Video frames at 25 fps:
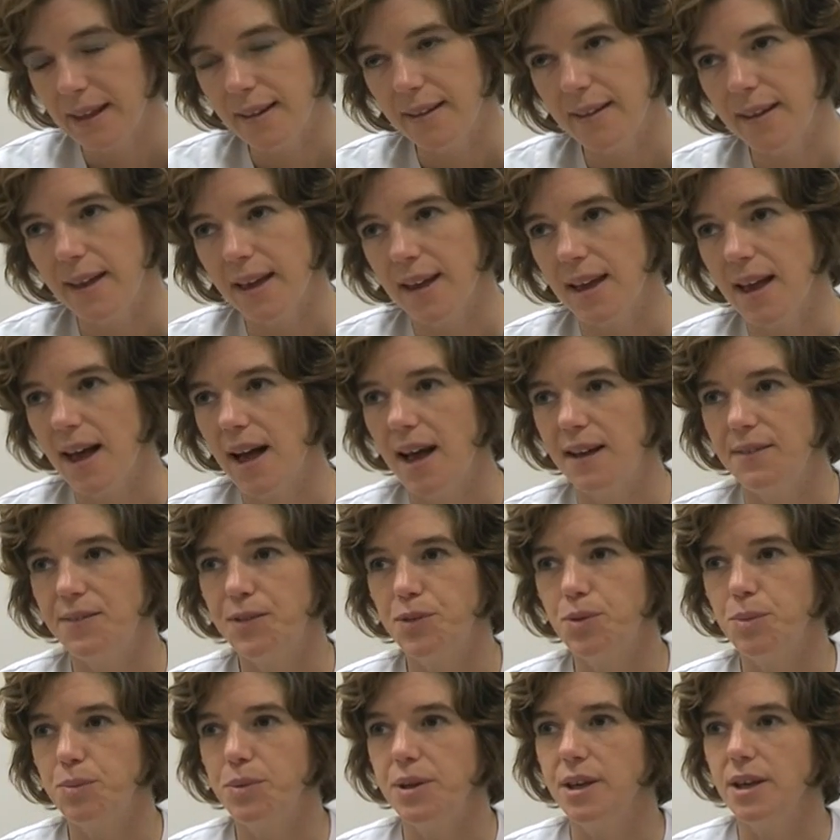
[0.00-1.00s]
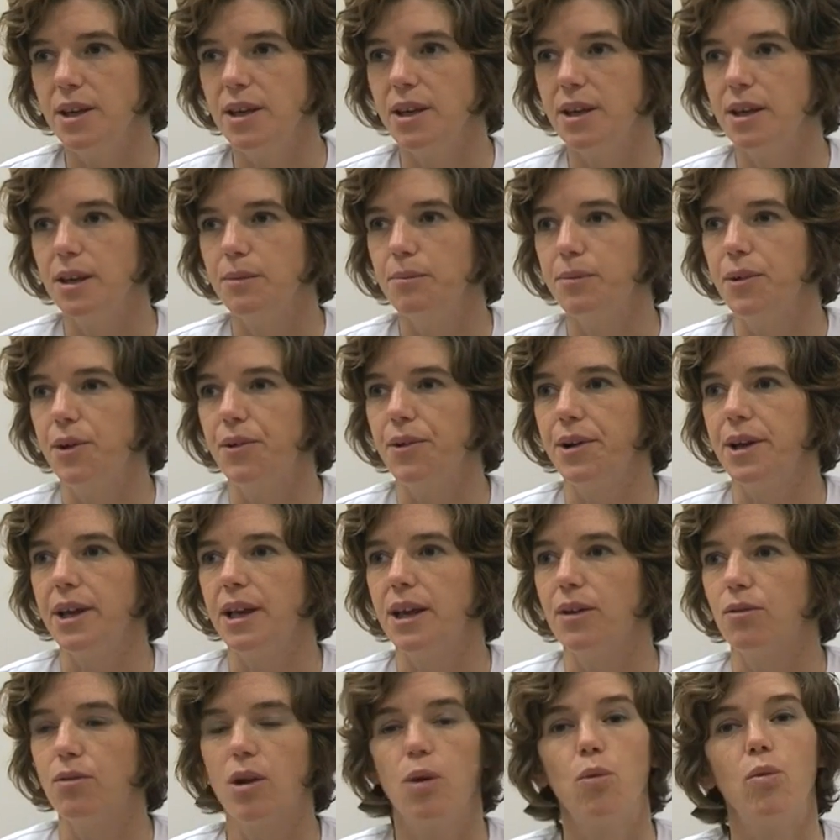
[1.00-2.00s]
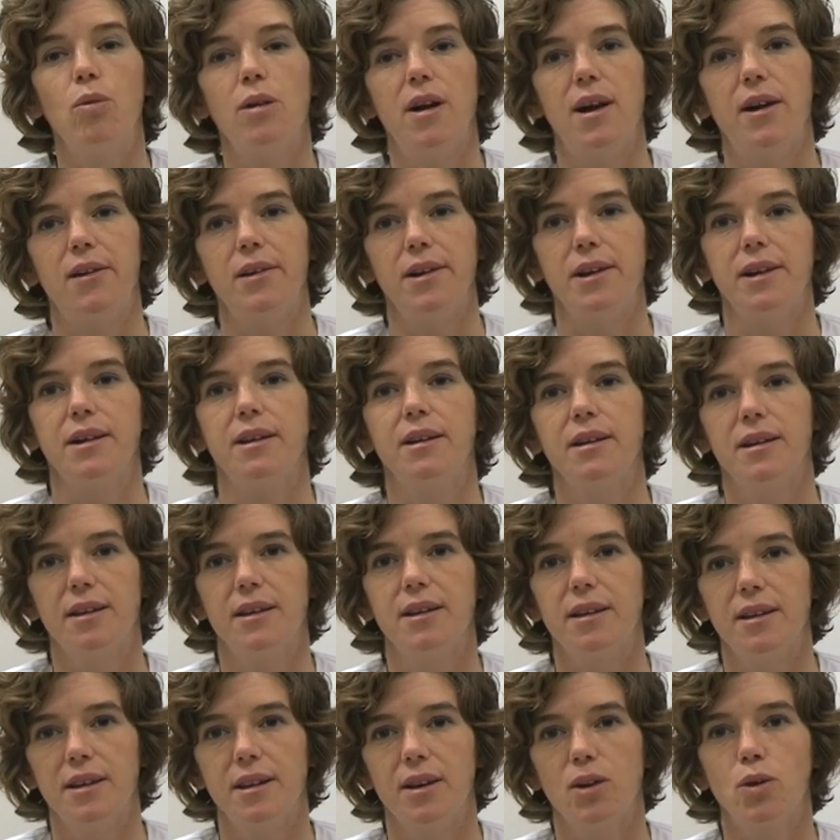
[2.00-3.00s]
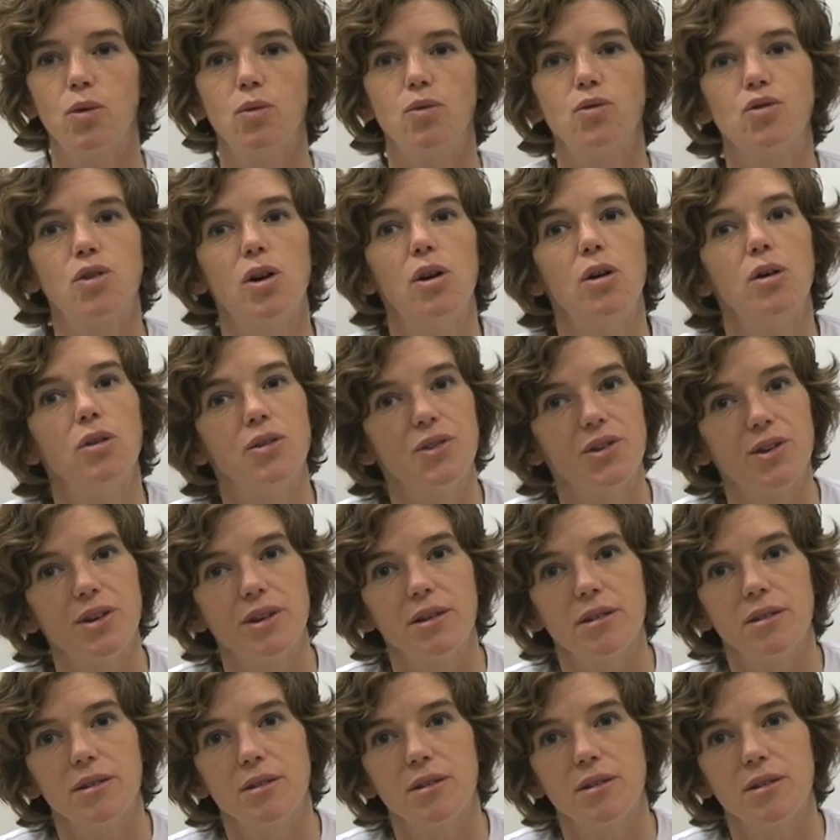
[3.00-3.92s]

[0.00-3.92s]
they have to be very regularly controlled